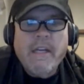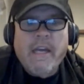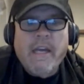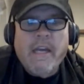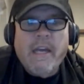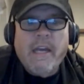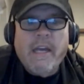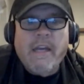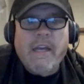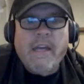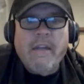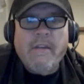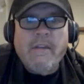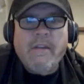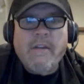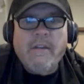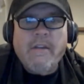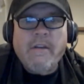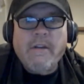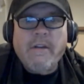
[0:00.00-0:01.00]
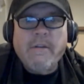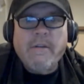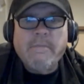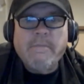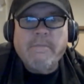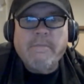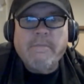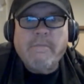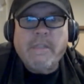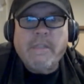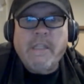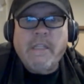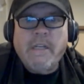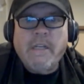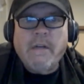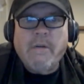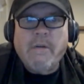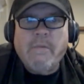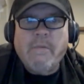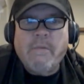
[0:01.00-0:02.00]
And,
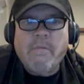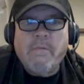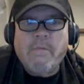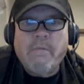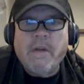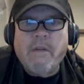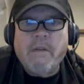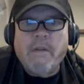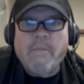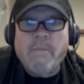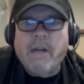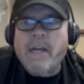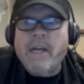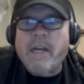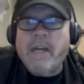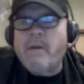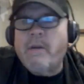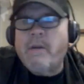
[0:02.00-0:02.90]
we're not going